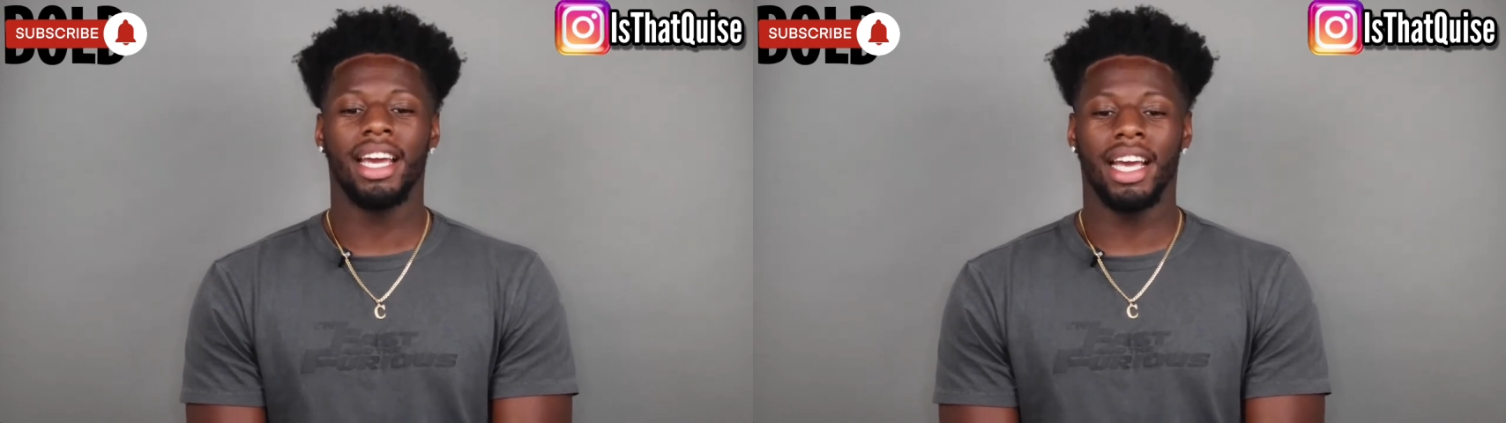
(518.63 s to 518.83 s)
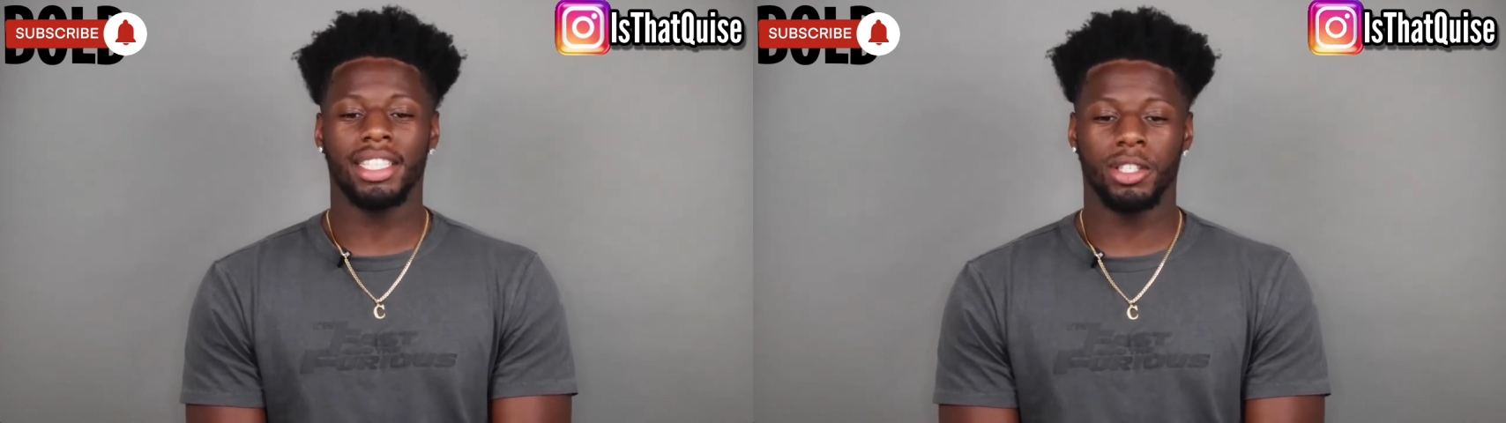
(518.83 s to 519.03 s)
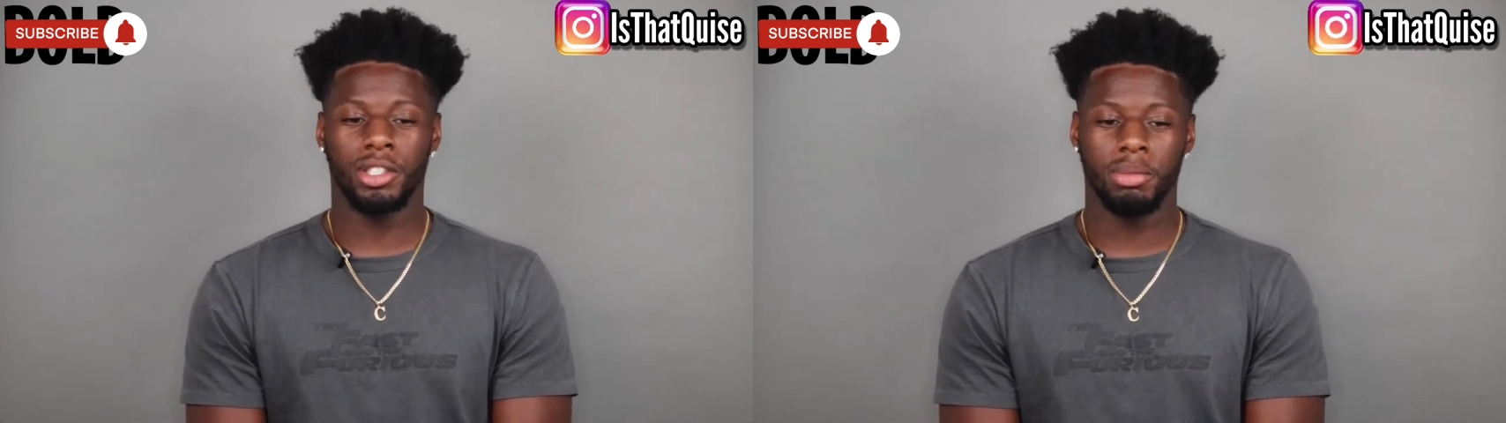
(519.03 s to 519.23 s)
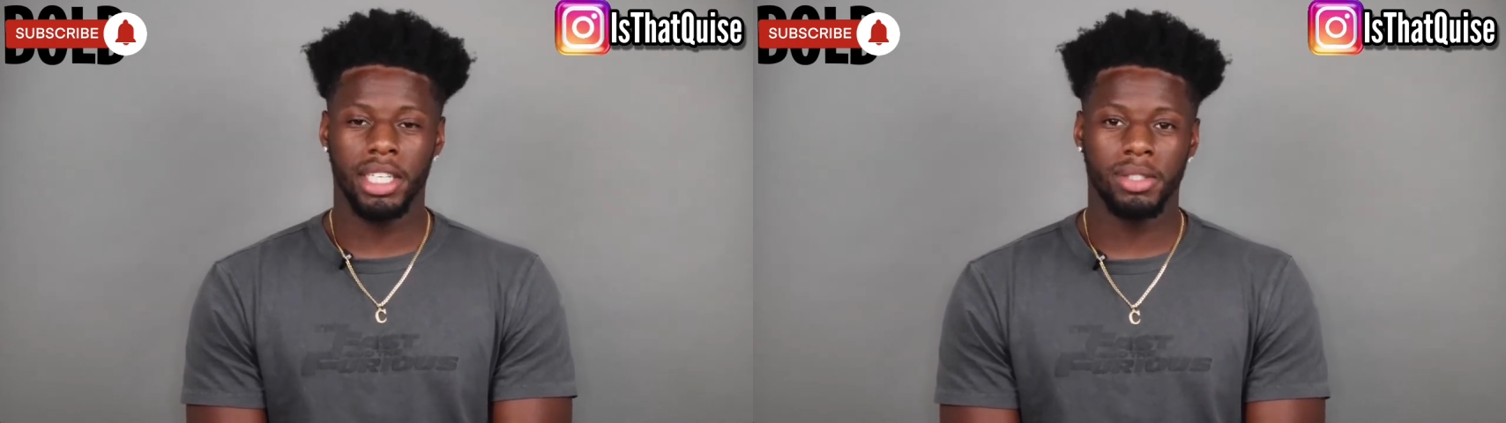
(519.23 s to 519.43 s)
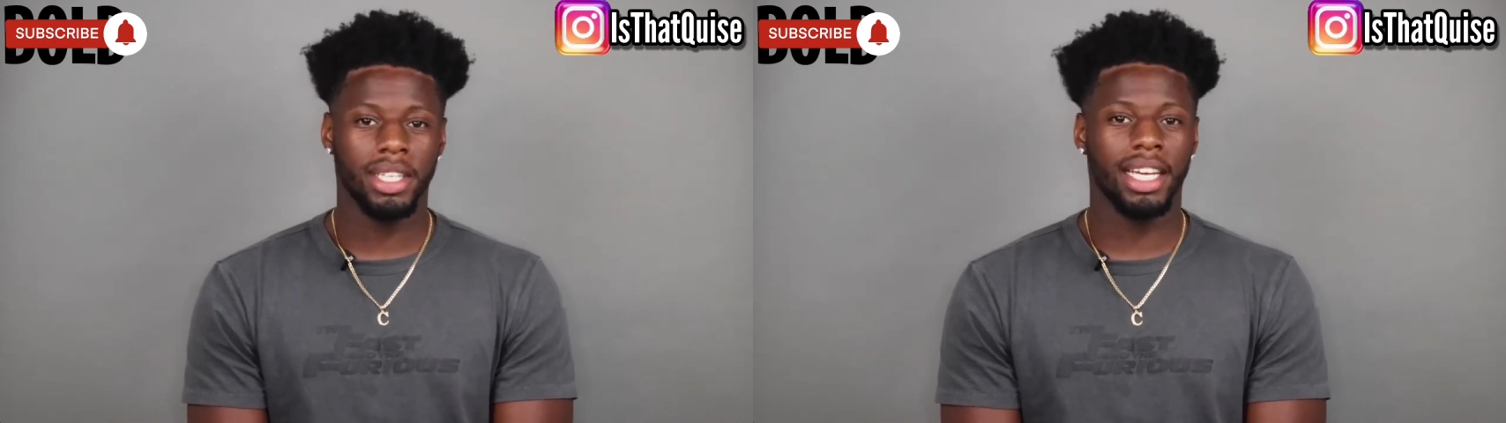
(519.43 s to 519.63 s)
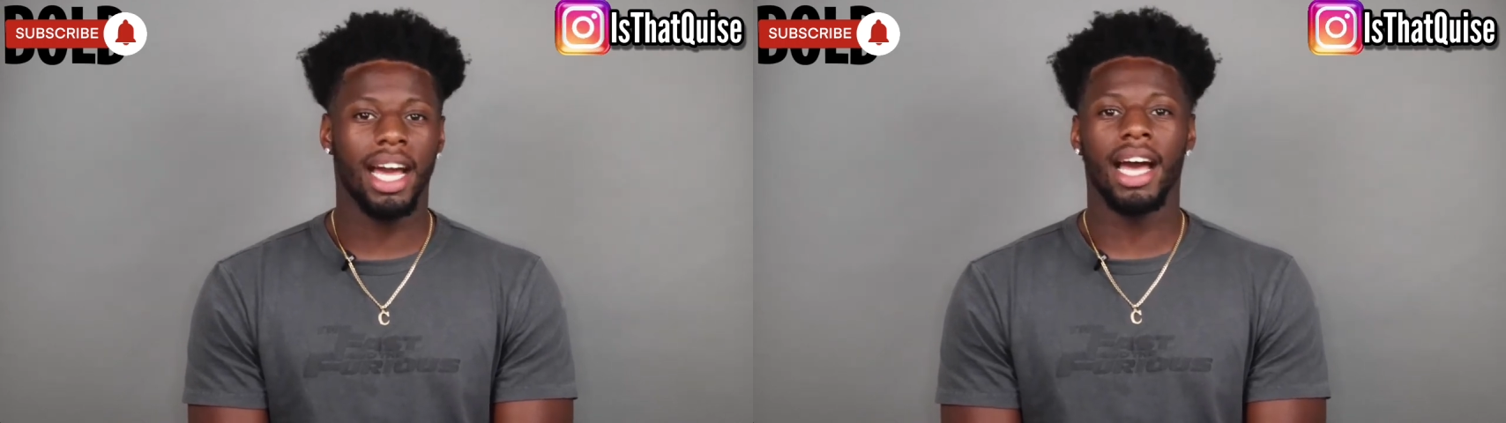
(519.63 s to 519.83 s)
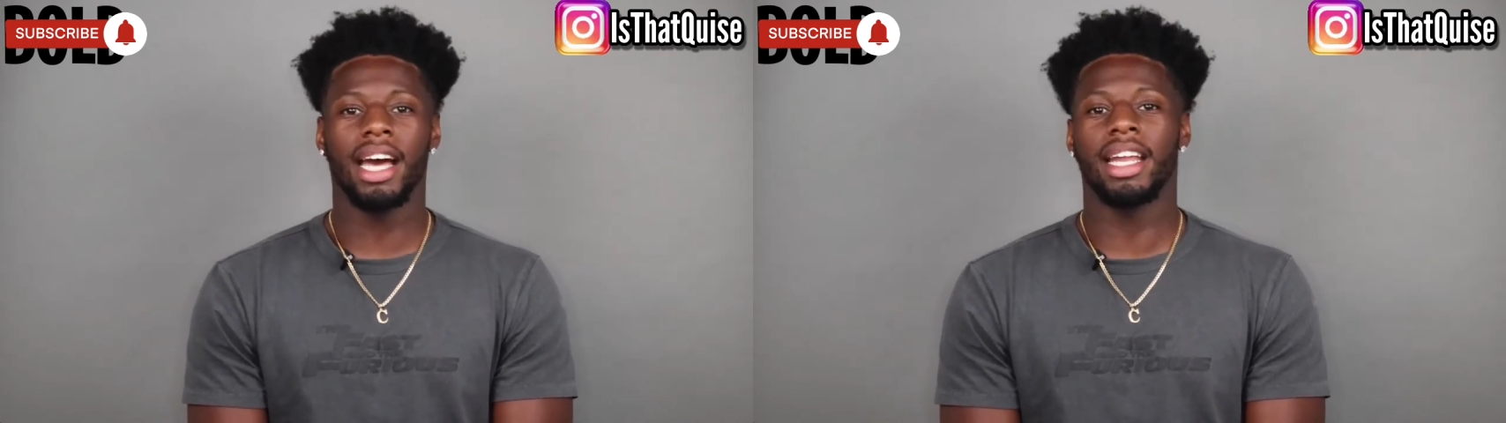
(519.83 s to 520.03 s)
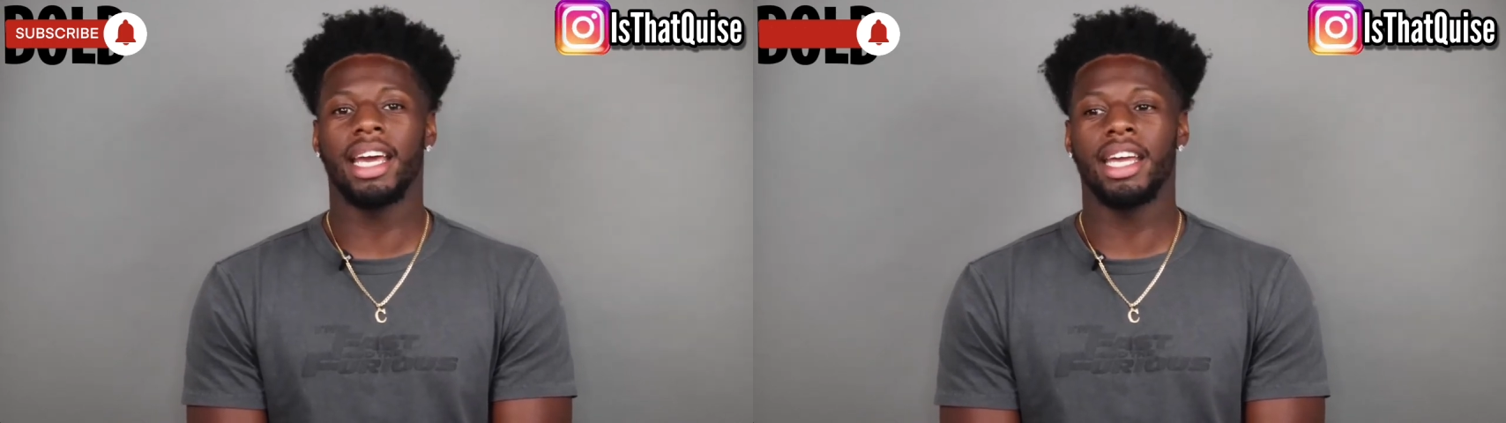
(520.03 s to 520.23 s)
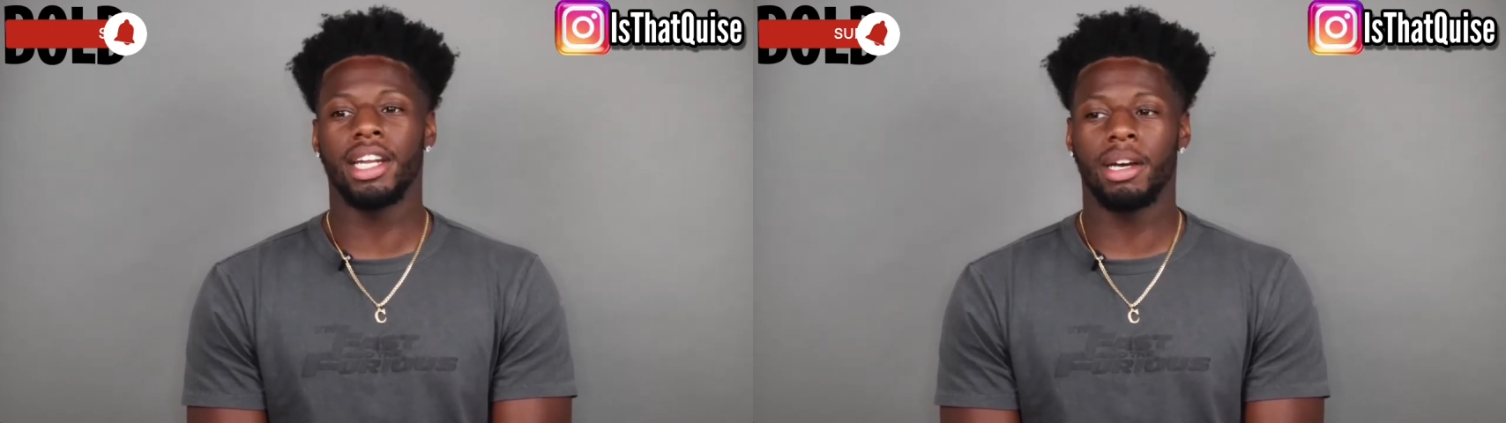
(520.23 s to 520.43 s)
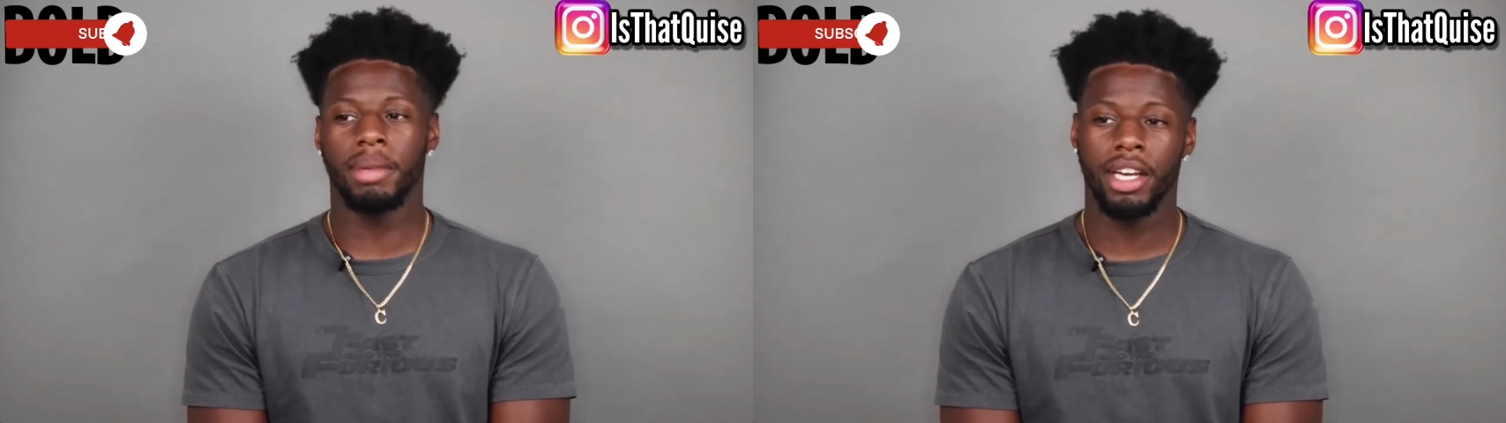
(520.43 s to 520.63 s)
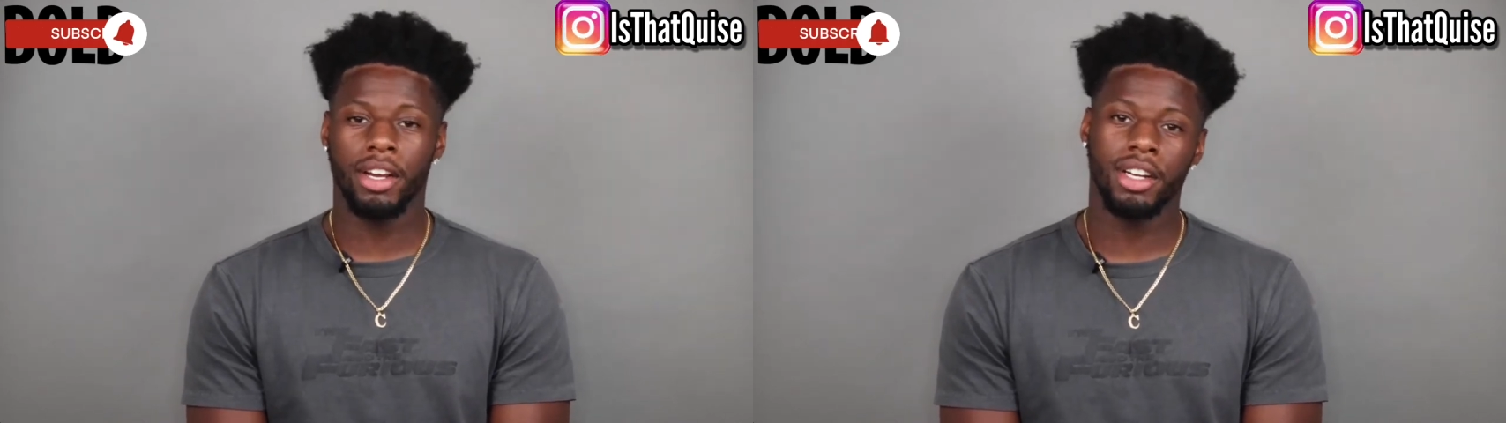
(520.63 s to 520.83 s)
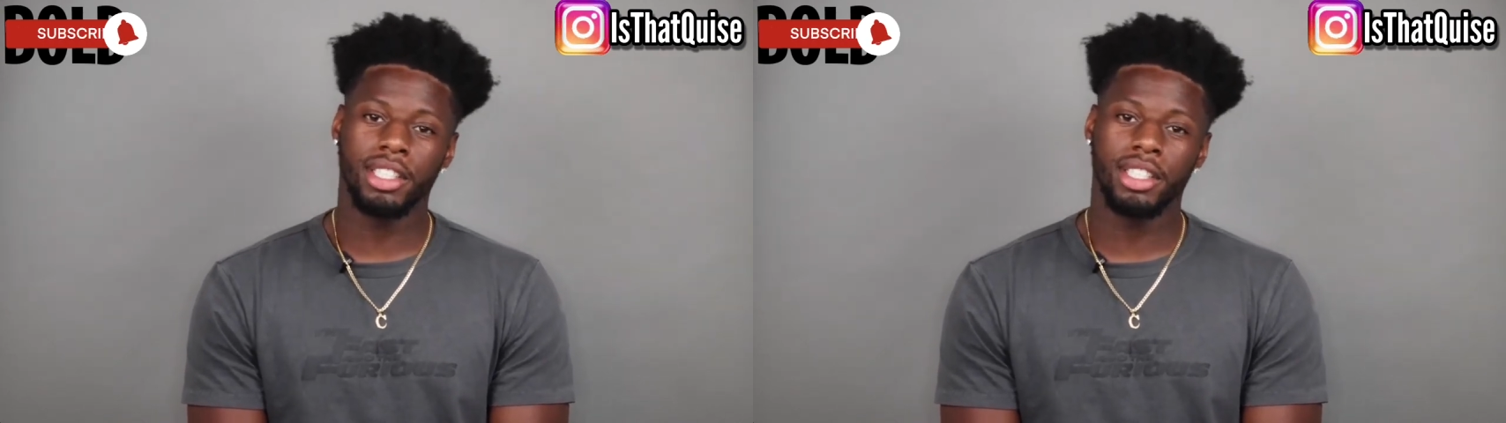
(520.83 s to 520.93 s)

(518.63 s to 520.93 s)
And so she messed with a guy that ended up getting her